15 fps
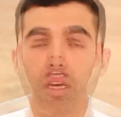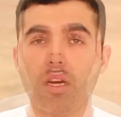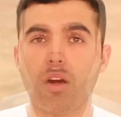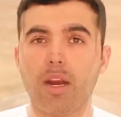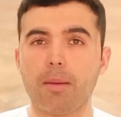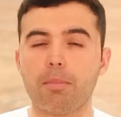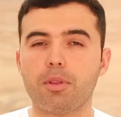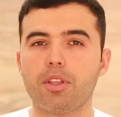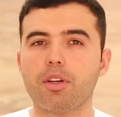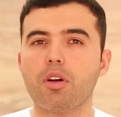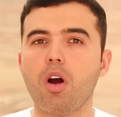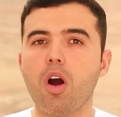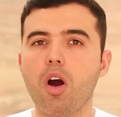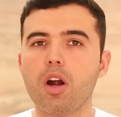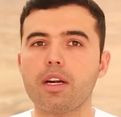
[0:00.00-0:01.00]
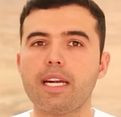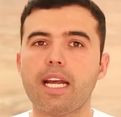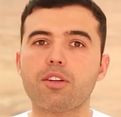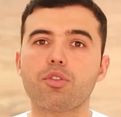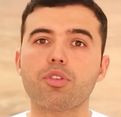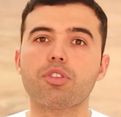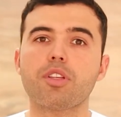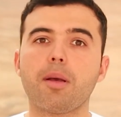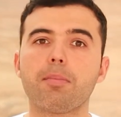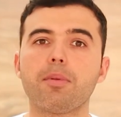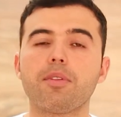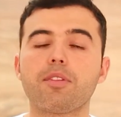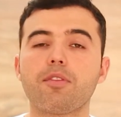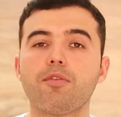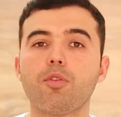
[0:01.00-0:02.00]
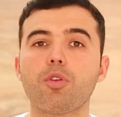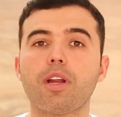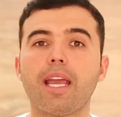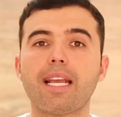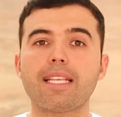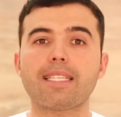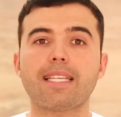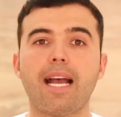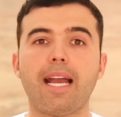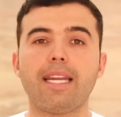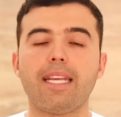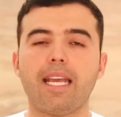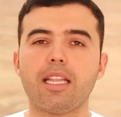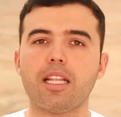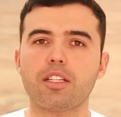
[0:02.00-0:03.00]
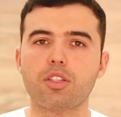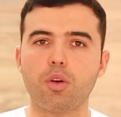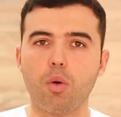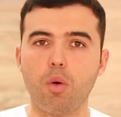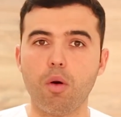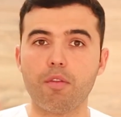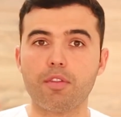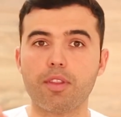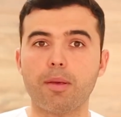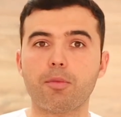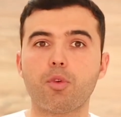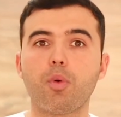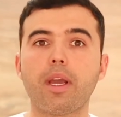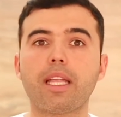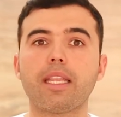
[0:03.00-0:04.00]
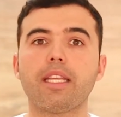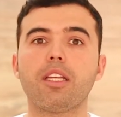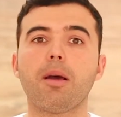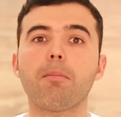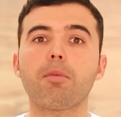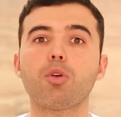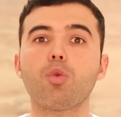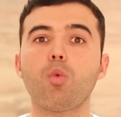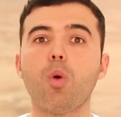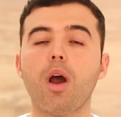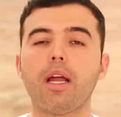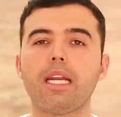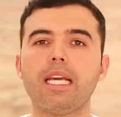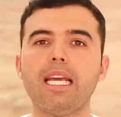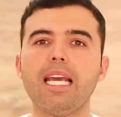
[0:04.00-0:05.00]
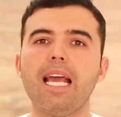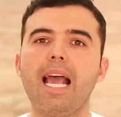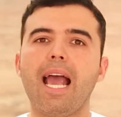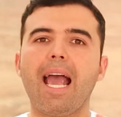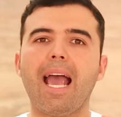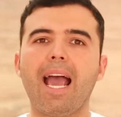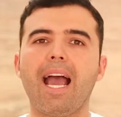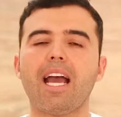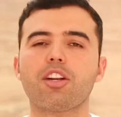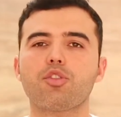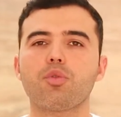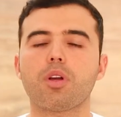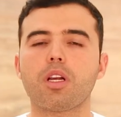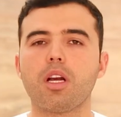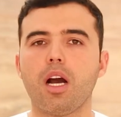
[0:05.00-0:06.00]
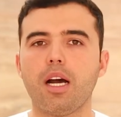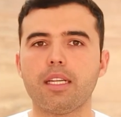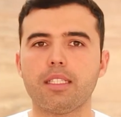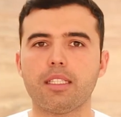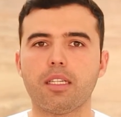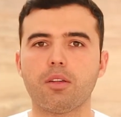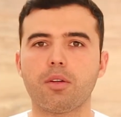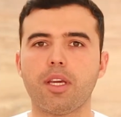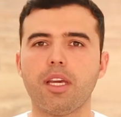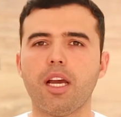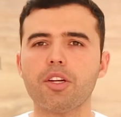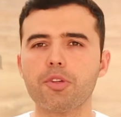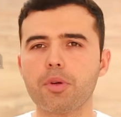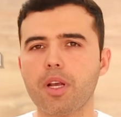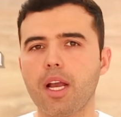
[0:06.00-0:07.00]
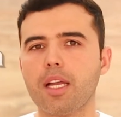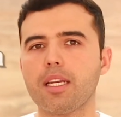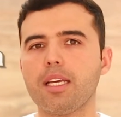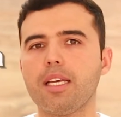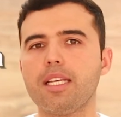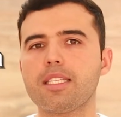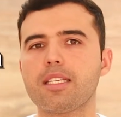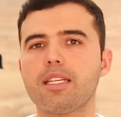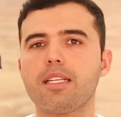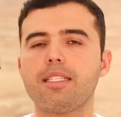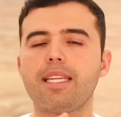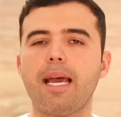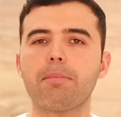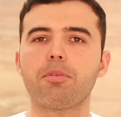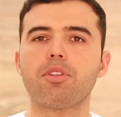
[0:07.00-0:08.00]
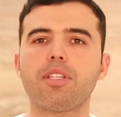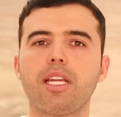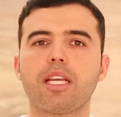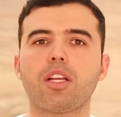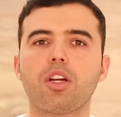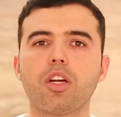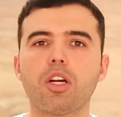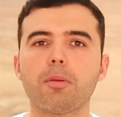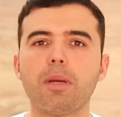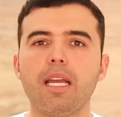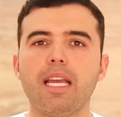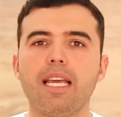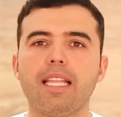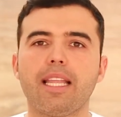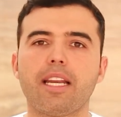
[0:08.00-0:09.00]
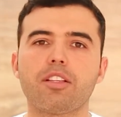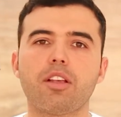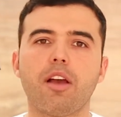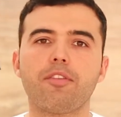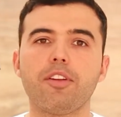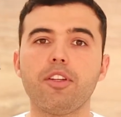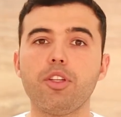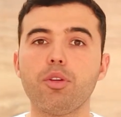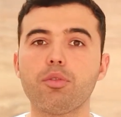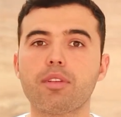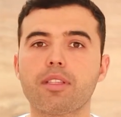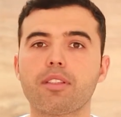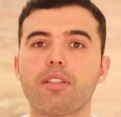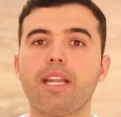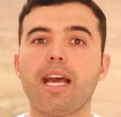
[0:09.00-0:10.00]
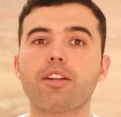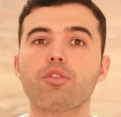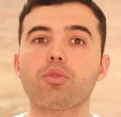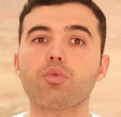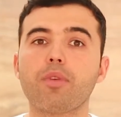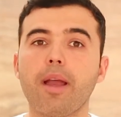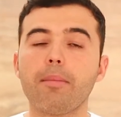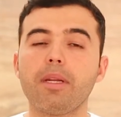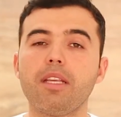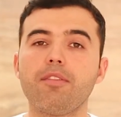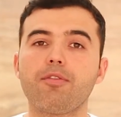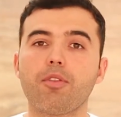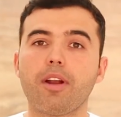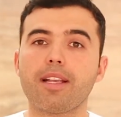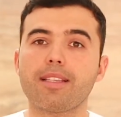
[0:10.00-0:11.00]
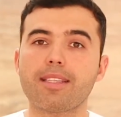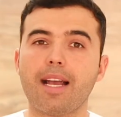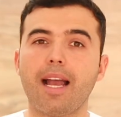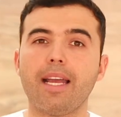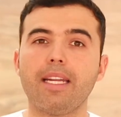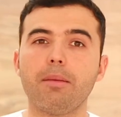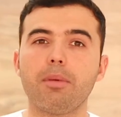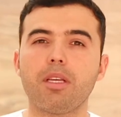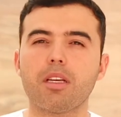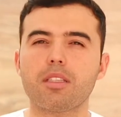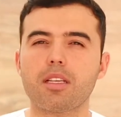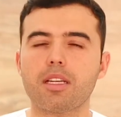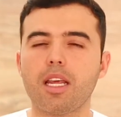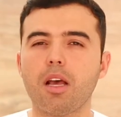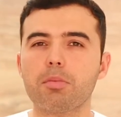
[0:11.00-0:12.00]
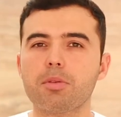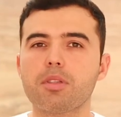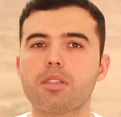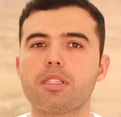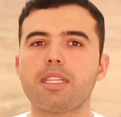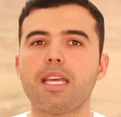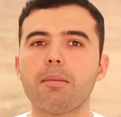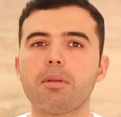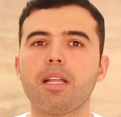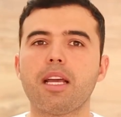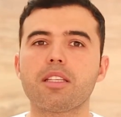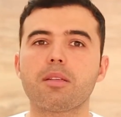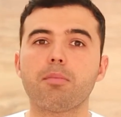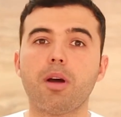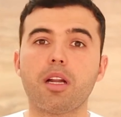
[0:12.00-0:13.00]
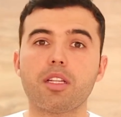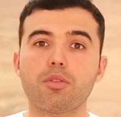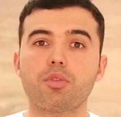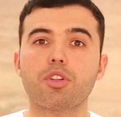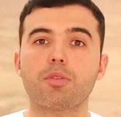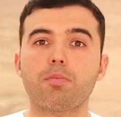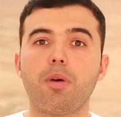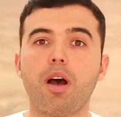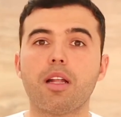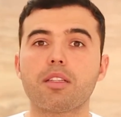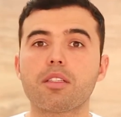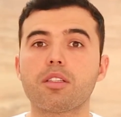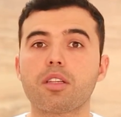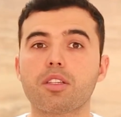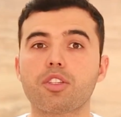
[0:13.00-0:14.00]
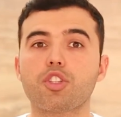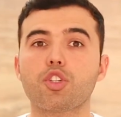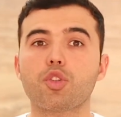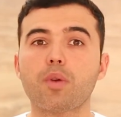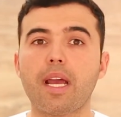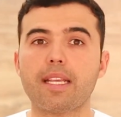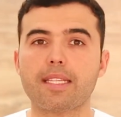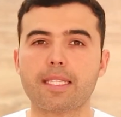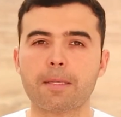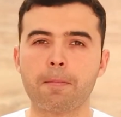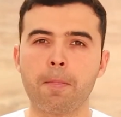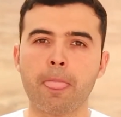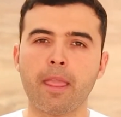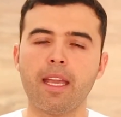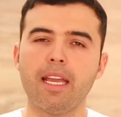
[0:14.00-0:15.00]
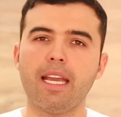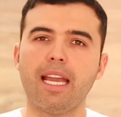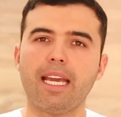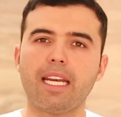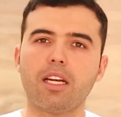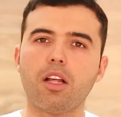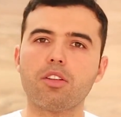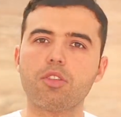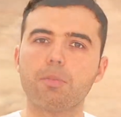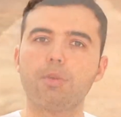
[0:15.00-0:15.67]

All right, but there are natural supplements for anxiety, and let's go over them quickly. Number one, ashwagandha. Okay, ashwagandha is an adaptogenic herb that is often used as a natural remedy for anxiety because it helps to stabilize the body's response to stress. And it also